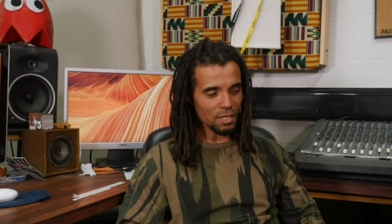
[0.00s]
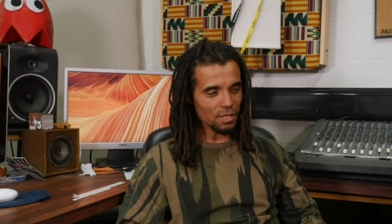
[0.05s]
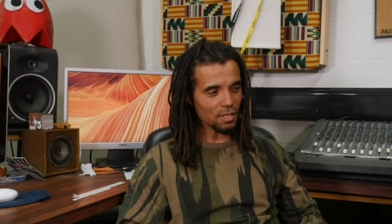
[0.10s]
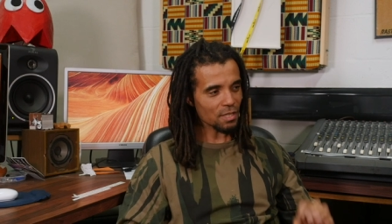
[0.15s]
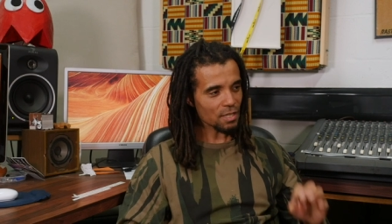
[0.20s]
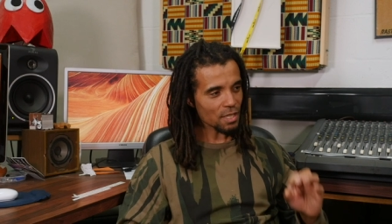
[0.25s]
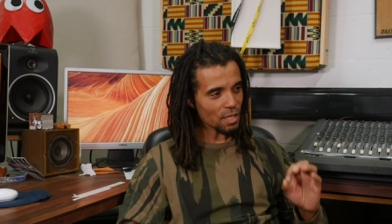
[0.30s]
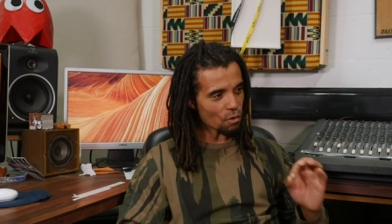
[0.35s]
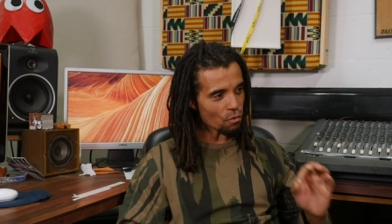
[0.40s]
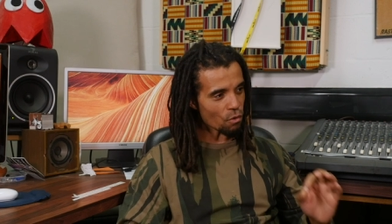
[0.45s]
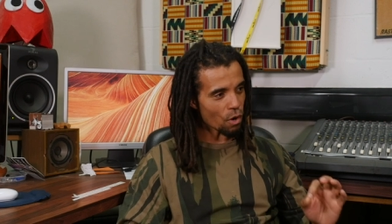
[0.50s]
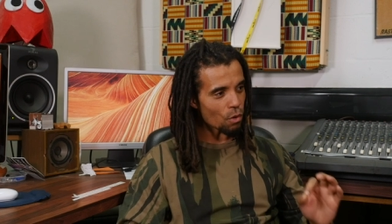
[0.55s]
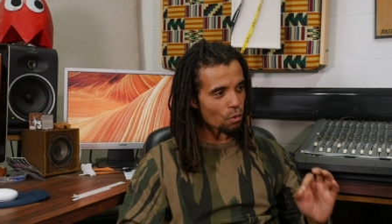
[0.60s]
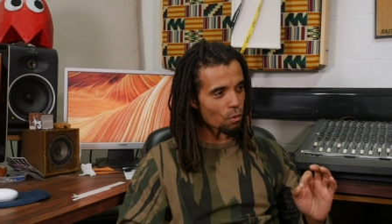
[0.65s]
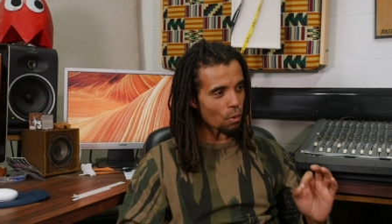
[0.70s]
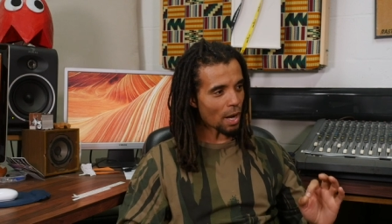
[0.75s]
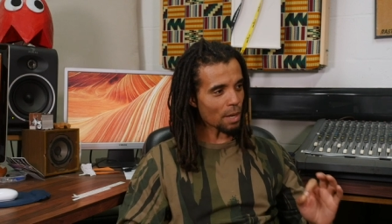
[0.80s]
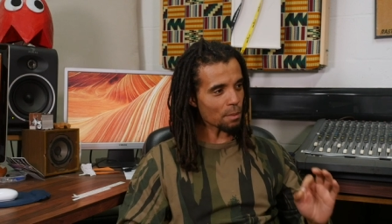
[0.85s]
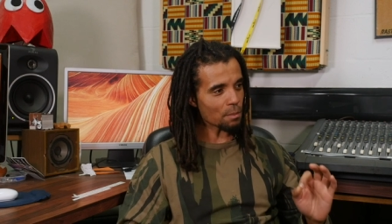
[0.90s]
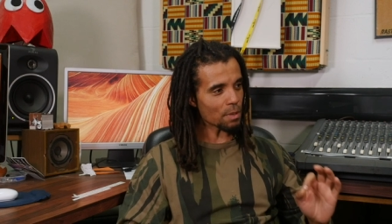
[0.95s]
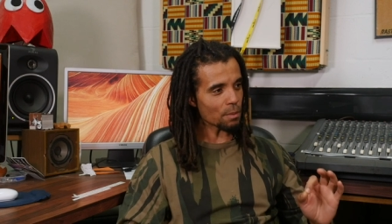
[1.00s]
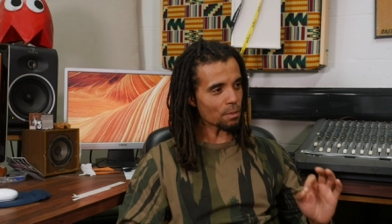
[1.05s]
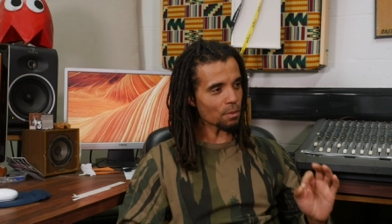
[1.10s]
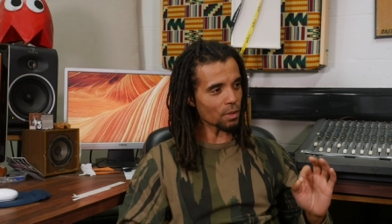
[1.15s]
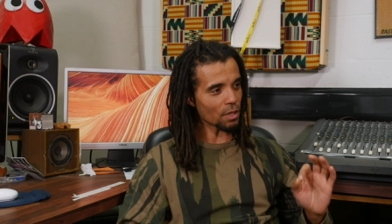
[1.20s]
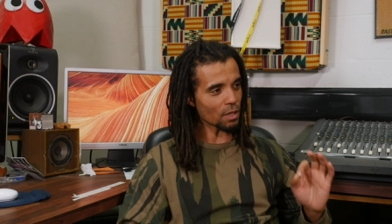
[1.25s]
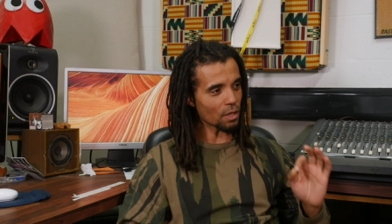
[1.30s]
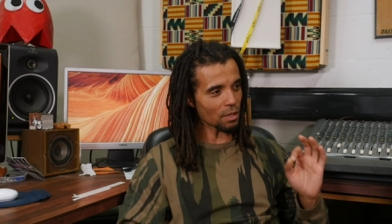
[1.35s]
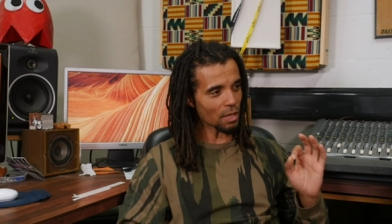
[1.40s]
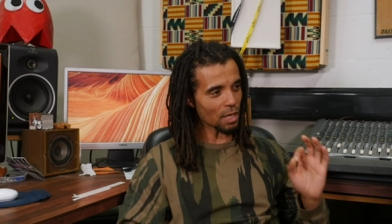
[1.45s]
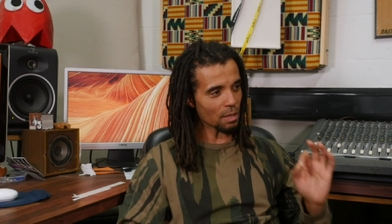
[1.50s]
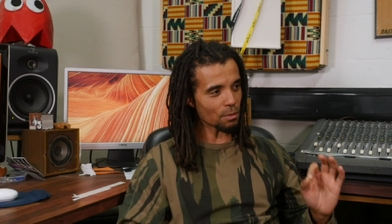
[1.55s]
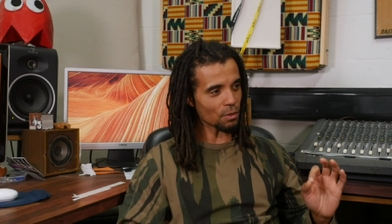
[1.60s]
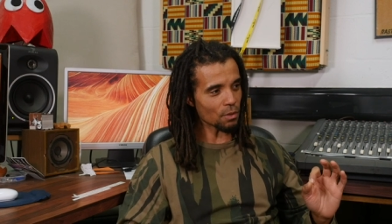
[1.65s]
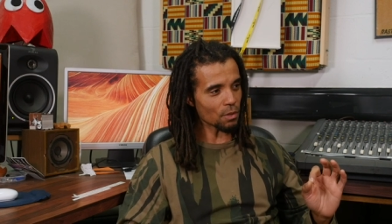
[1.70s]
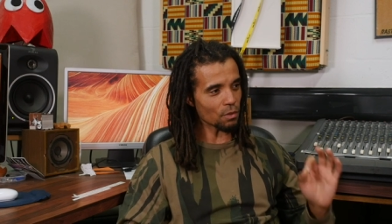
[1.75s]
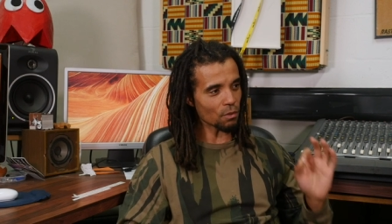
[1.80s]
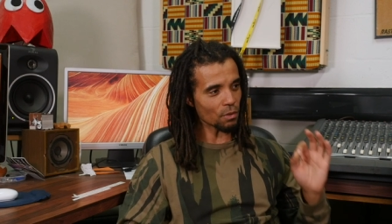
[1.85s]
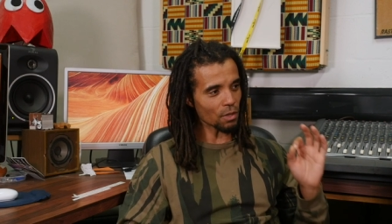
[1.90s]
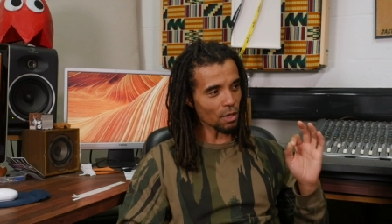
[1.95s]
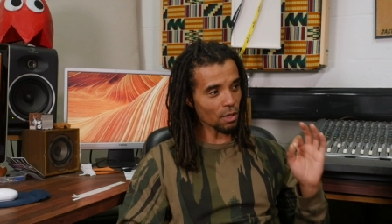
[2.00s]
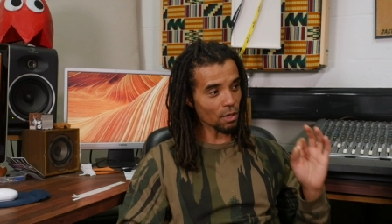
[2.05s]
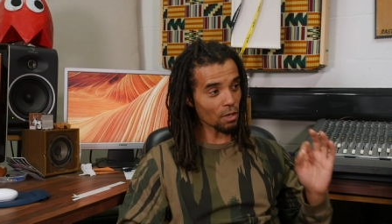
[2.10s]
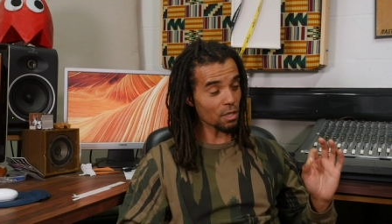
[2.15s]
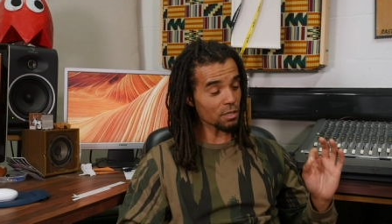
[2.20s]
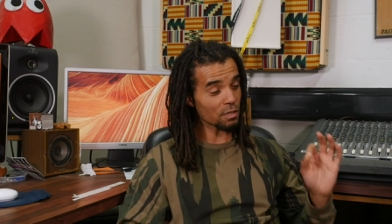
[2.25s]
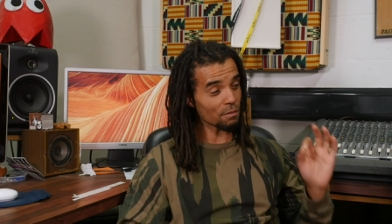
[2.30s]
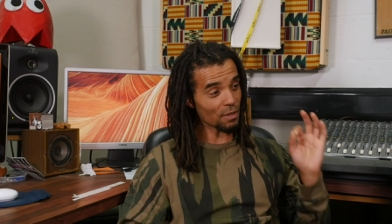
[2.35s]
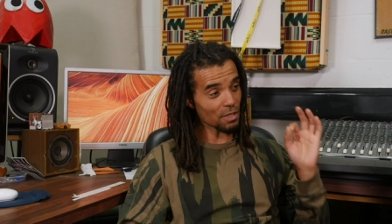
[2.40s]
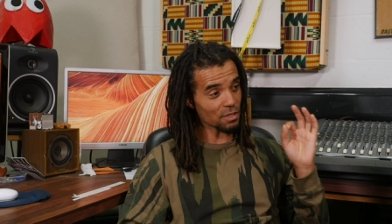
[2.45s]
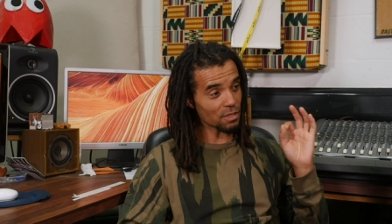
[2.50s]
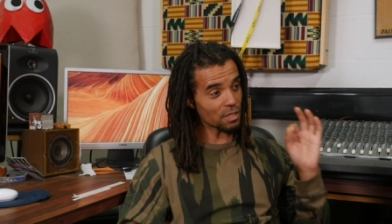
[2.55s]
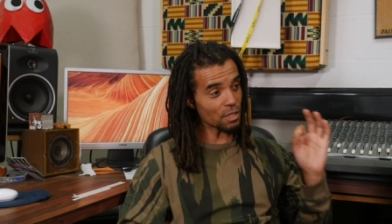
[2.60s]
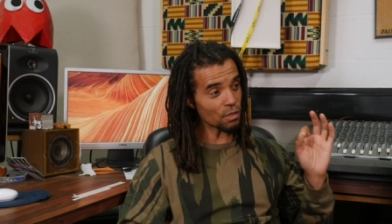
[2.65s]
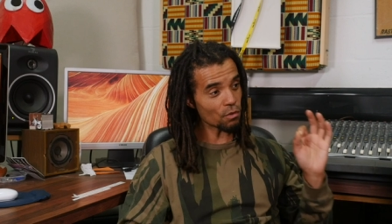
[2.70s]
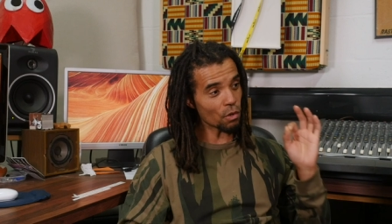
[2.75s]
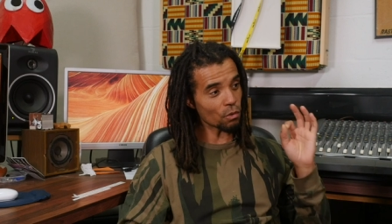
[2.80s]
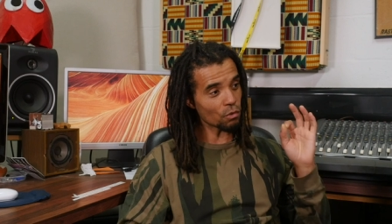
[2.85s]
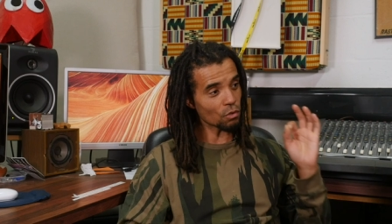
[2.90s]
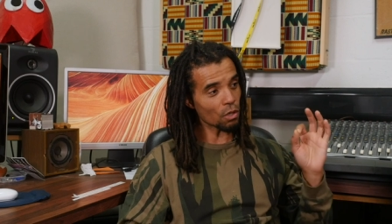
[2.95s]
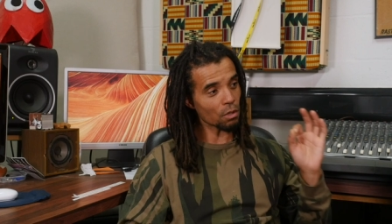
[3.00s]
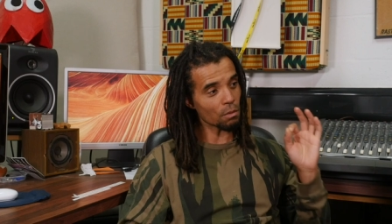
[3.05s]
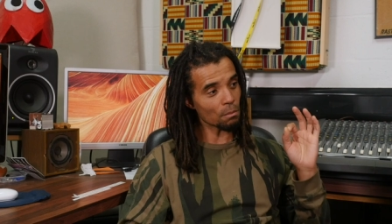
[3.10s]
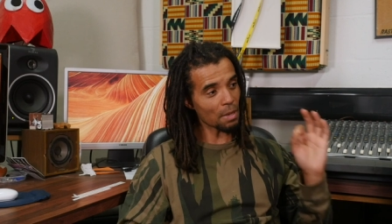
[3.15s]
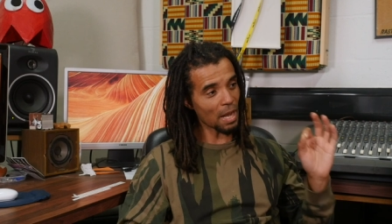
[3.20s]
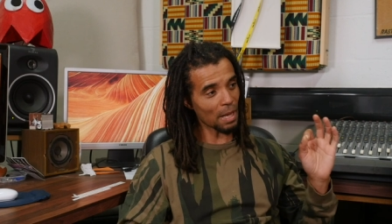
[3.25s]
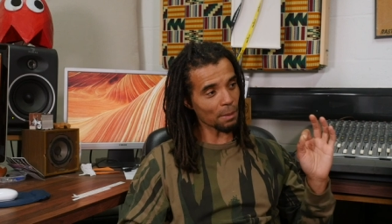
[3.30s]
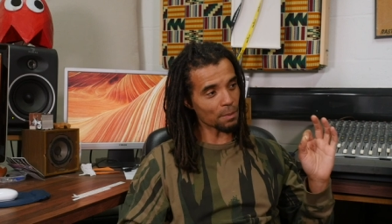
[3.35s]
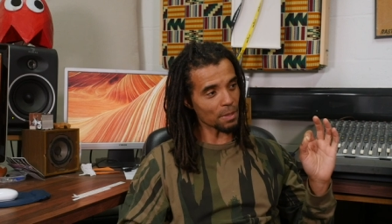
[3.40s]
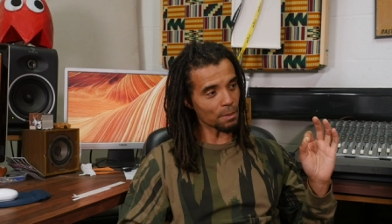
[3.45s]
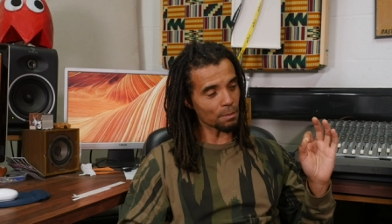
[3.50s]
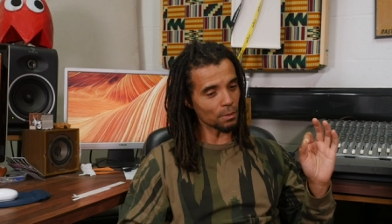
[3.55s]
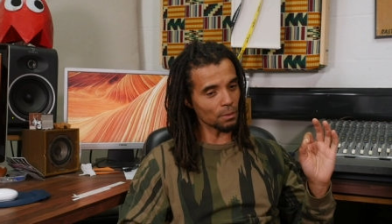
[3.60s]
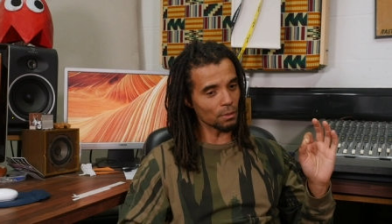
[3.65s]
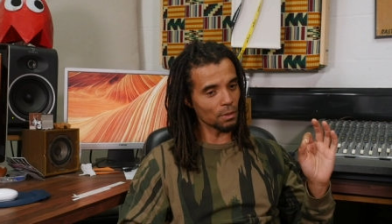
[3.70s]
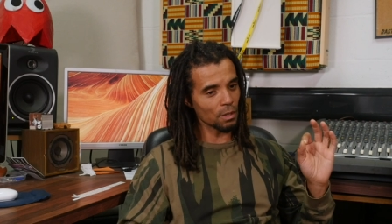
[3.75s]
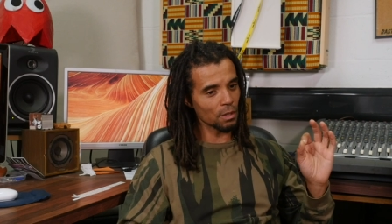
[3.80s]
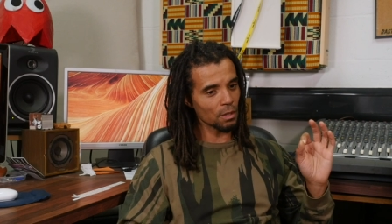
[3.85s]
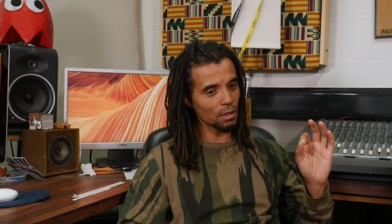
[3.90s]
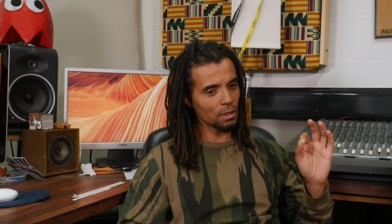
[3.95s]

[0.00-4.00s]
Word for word: zero white people in her neighborhood or in her class. In fact, zero non-black people.